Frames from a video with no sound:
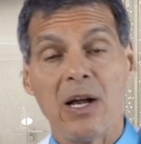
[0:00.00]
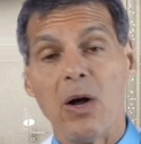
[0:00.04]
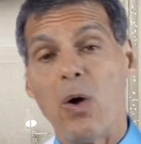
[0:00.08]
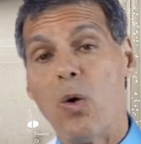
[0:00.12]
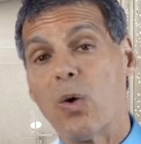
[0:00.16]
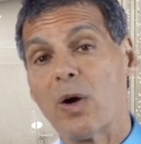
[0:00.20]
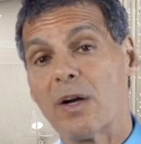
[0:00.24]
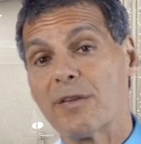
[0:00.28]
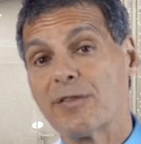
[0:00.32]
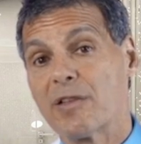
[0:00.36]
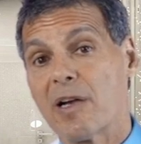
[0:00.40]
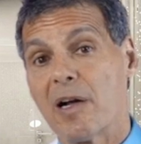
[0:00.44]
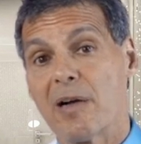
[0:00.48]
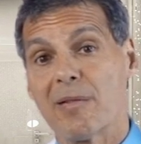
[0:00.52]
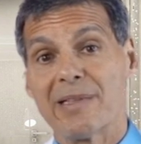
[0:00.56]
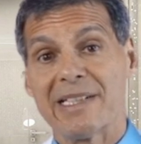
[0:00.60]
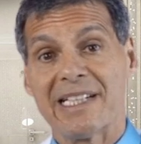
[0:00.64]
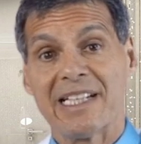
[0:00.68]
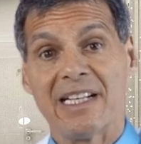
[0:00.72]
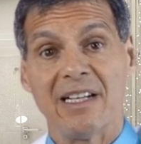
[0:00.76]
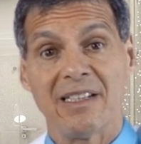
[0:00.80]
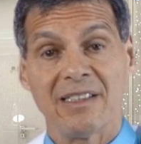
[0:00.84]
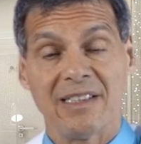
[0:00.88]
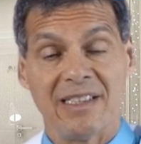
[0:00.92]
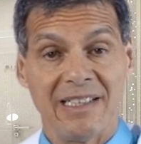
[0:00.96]
Or if you're
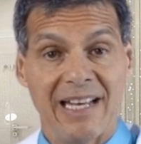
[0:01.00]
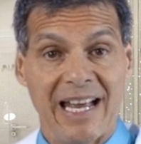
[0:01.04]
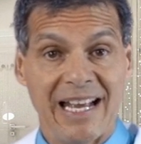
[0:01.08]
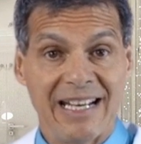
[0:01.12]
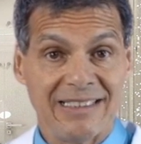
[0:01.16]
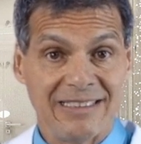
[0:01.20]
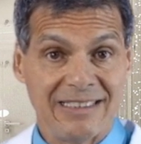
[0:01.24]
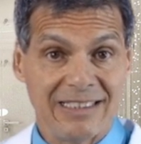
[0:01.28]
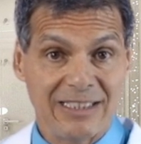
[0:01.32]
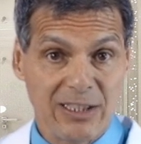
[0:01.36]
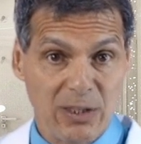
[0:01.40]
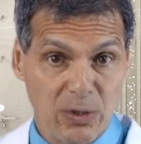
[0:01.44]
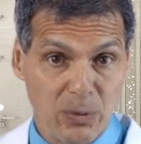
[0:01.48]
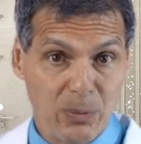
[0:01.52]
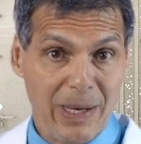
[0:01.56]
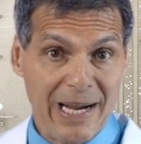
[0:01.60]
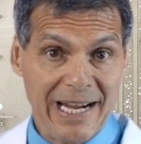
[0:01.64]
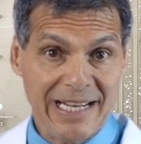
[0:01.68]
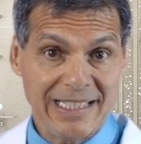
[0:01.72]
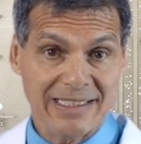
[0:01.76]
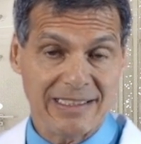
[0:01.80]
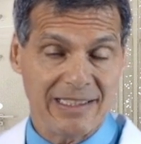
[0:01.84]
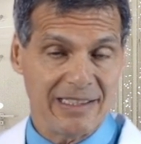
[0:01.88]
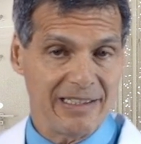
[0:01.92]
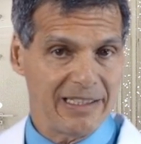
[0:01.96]
already on an
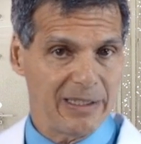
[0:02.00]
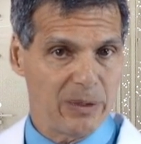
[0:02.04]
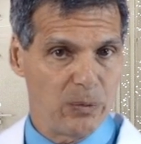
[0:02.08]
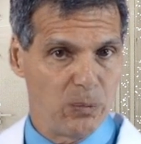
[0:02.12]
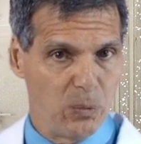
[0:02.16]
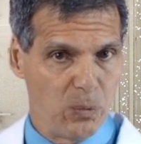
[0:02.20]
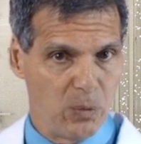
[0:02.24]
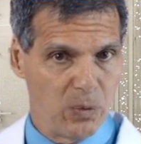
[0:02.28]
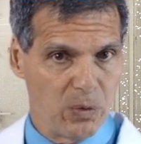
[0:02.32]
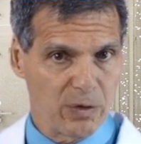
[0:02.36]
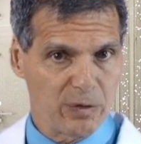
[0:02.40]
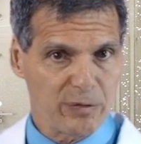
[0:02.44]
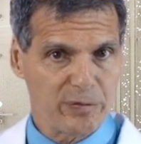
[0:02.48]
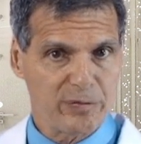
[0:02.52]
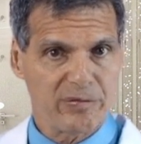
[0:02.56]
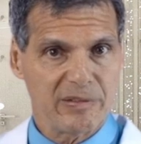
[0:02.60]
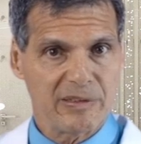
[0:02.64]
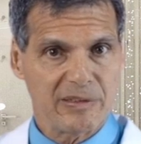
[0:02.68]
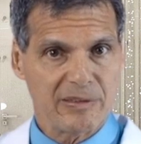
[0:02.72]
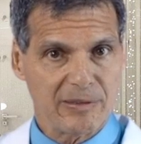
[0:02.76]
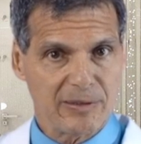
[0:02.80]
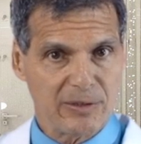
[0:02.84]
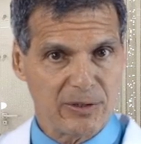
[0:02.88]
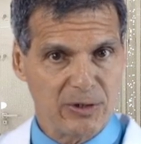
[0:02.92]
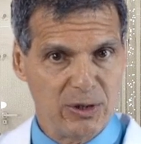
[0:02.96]
anticoagulant like
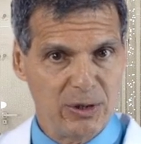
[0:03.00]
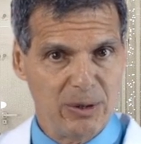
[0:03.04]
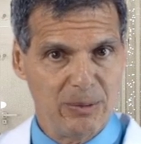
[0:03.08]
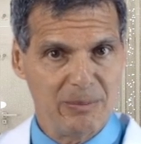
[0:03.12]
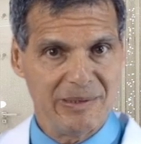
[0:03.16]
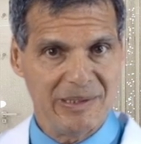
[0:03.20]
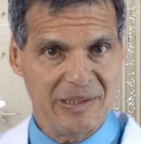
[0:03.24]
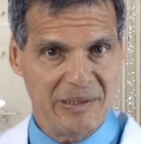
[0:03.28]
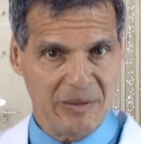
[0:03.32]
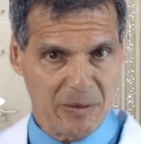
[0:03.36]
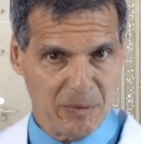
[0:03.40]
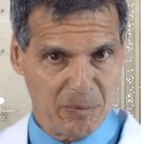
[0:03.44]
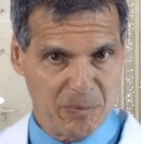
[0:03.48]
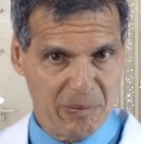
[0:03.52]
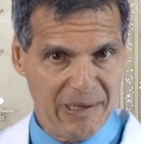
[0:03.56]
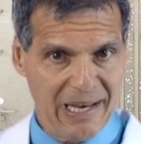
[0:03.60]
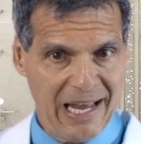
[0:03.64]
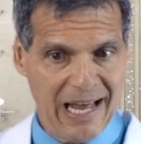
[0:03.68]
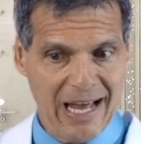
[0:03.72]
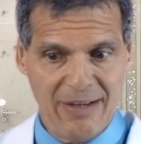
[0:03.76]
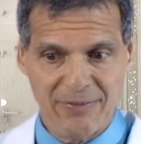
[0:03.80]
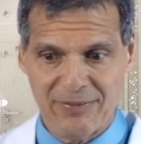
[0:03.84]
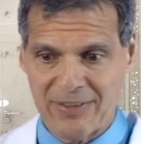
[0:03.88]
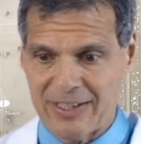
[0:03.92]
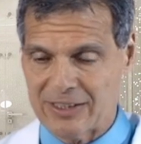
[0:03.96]
warfarin or coumadin or
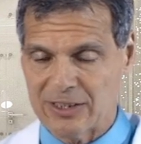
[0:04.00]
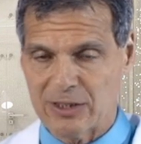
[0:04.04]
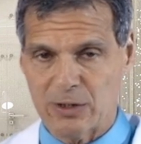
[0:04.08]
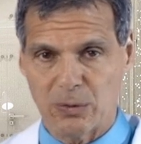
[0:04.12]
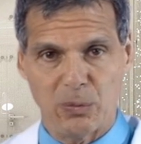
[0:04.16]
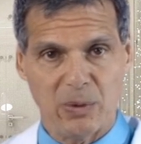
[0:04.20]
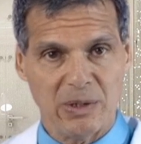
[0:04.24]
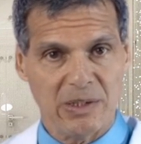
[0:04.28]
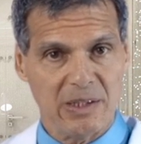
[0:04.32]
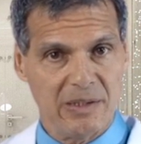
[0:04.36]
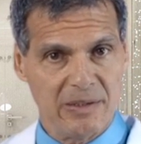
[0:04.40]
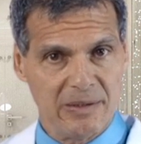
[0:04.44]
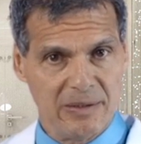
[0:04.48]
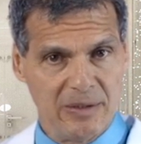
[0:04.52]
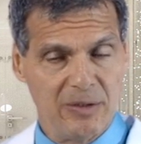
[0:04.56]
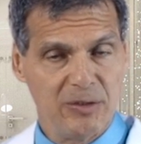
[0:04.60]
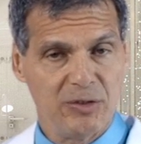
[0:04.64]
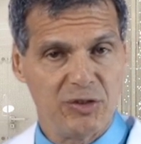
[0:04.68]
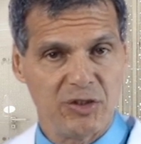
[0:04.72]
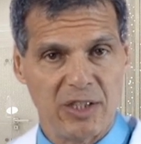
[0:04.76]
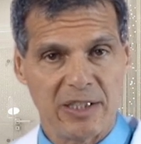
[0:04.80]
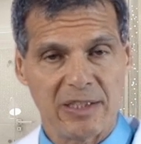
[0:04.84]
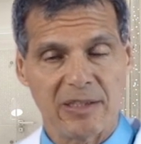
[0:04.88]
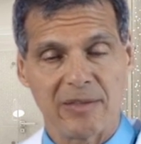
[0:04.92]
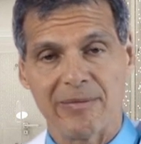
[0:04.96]
Plavix or one of the new
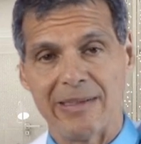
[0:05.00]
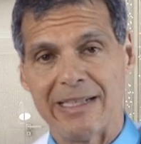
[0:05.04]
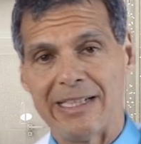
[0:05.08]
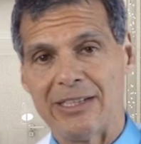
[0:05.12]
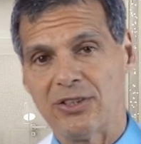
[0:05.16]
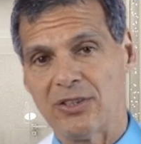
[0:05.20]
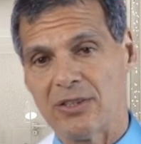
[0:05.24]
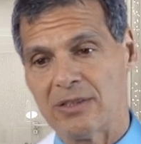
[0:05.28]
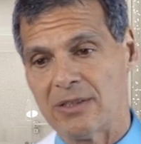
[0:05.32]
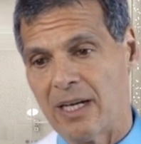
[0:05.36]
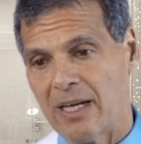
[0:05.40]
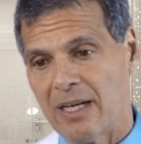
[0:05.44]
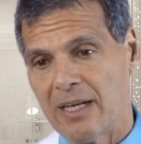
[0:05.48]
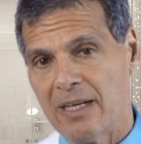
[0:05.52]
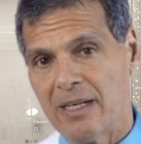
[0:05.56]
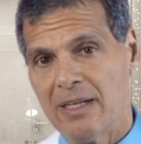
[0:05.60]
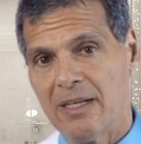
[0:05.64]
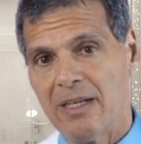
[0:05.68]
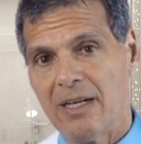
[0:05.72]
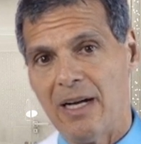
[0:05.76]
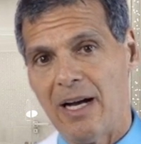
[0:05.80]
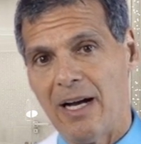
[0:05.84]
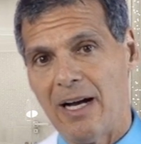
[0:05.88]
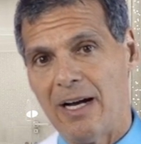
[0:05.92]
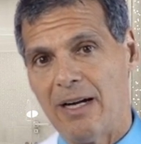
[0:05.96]
generation
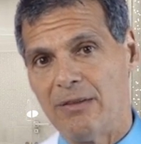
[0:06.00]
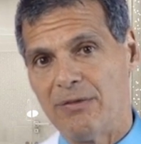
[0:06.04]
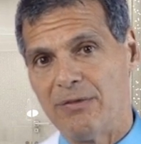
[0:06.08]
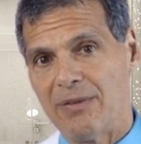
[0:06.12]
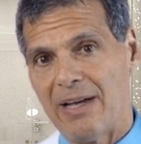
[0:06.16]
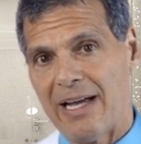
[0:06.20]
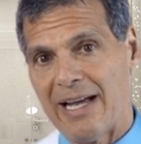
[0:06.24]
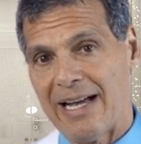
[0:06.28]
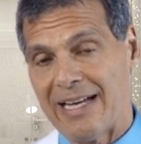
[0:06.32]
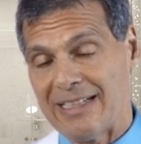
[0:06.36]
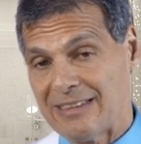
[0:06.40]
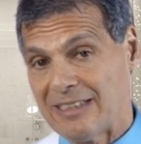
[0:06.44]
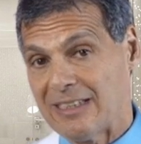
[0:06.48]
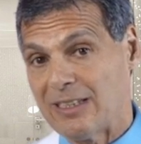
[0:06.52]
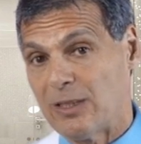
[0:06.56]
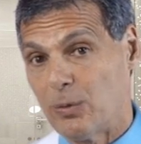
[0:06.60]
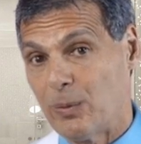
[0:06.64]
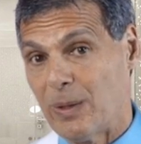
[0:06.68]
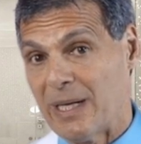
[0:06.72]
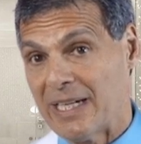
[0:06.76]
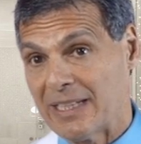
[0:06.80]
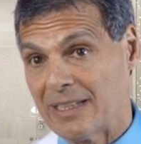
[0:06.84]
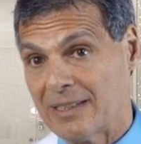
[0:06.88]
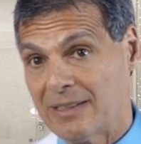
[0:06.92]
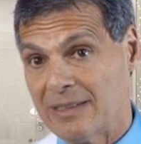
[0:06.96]
of
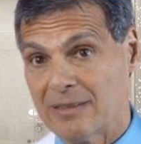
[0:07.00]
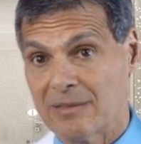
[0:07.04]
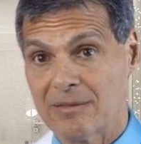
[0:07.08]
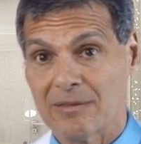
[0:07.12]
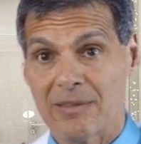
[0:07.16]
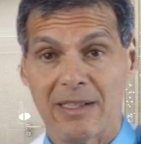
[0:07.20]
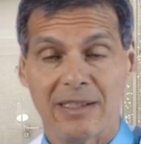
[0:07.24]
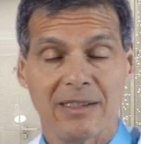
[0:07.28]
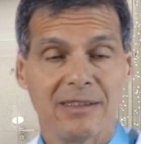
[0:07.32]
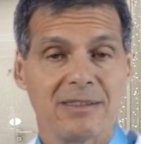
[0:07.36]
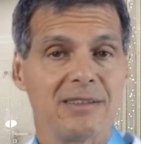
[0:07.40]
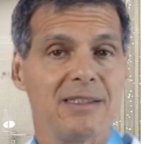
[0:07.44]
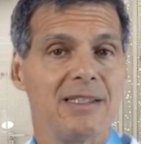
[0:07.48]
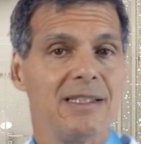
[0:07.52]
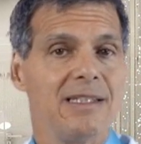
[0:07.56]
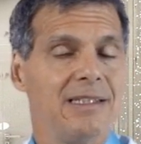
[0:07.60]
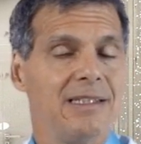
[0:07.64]
anticoagulant drugs,